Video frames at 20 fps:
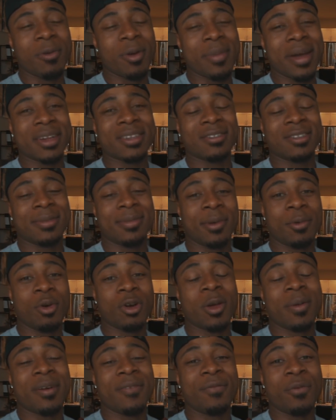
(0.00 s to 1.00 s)
went back to sleep, then
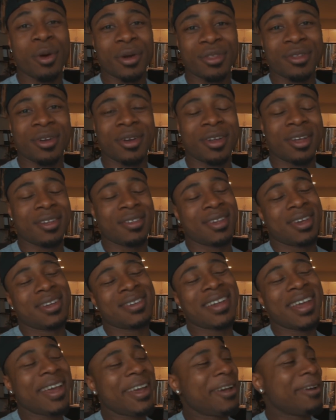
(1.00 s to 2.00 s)
woke up at 4:30. And I was like,
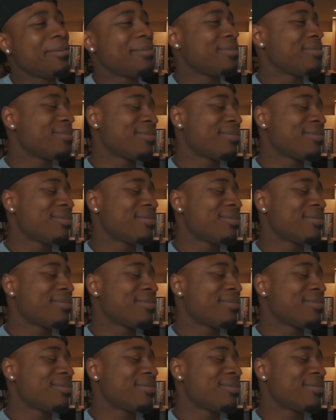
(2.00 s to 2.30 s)
damn.